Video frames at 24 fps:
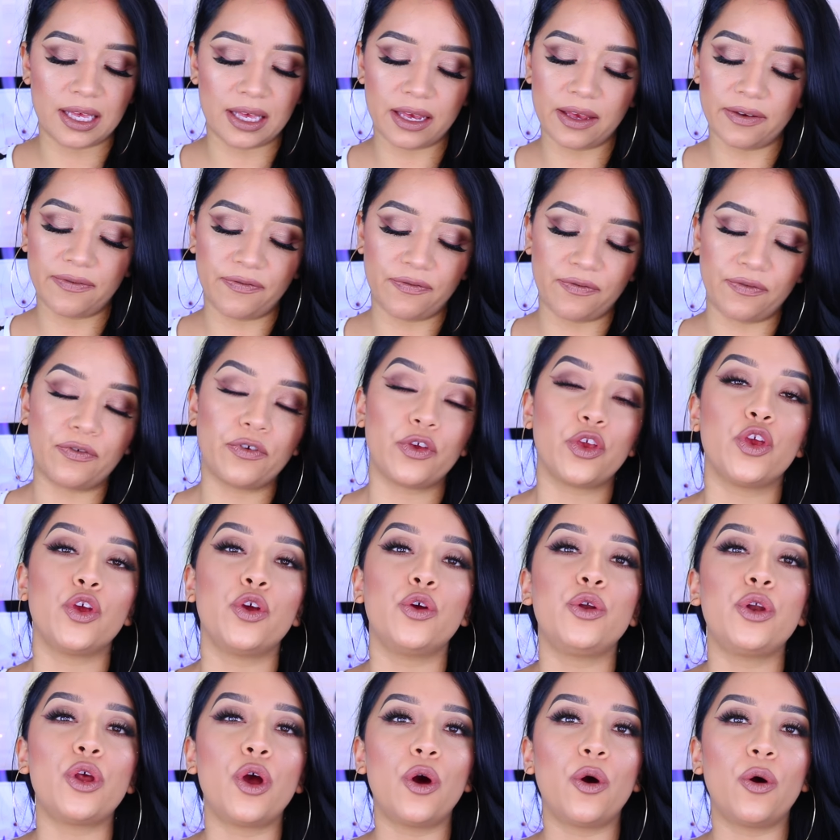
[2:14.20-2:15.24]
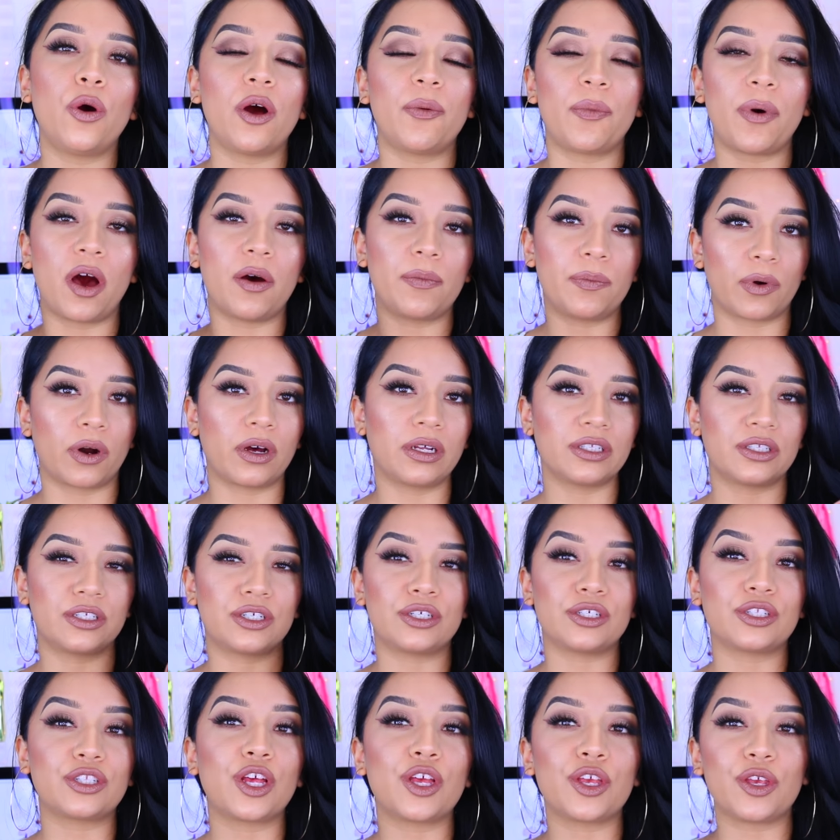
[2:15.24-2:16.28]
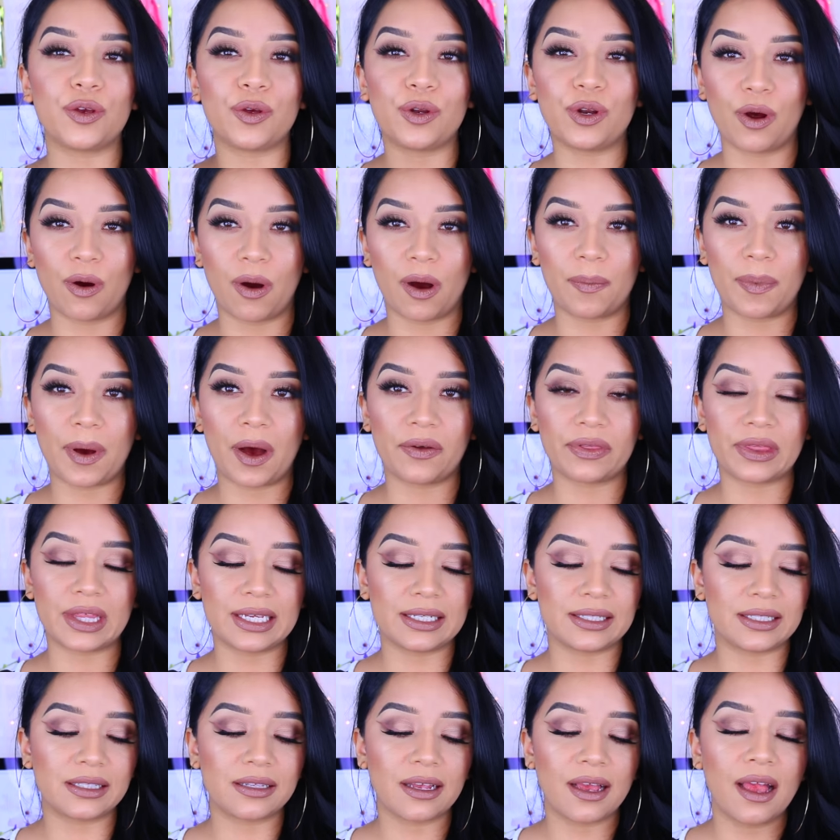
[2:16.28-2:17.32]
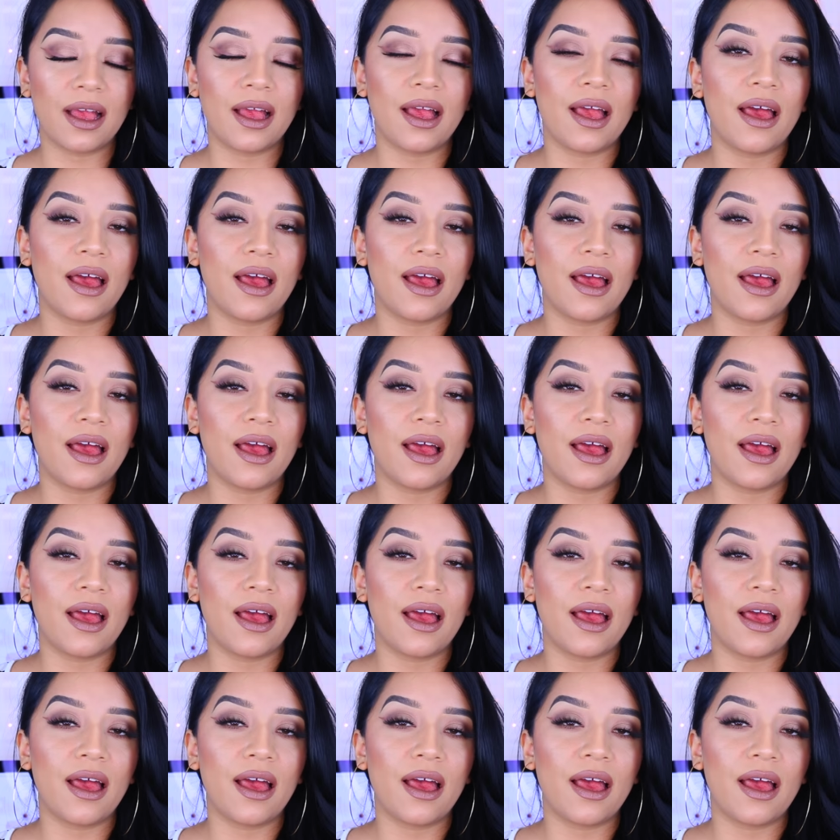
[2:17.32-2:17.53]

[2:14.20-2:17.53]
if you know about bronzers, you know about this.